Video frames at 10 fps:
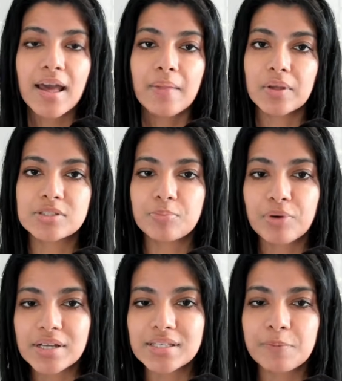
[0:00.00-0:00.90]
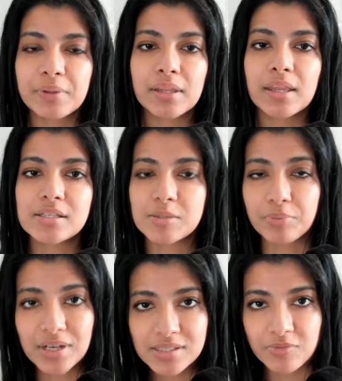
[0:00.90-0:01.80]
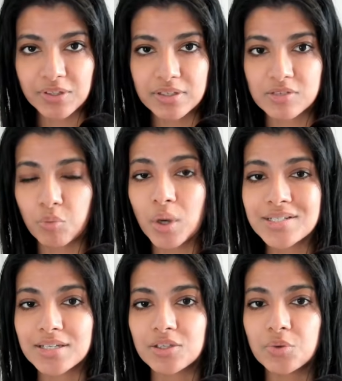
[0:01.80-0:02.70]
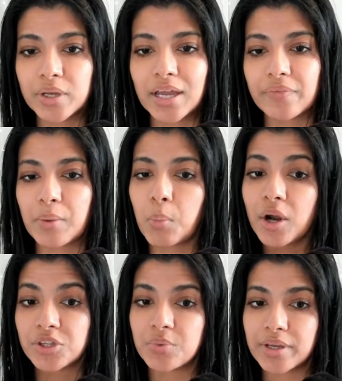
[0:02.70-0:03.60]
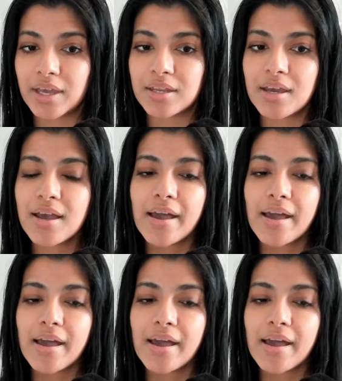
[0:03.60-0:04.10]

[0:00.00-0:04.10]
They suppress it, but then they suppress the feelings of wanting you, and now they want you again.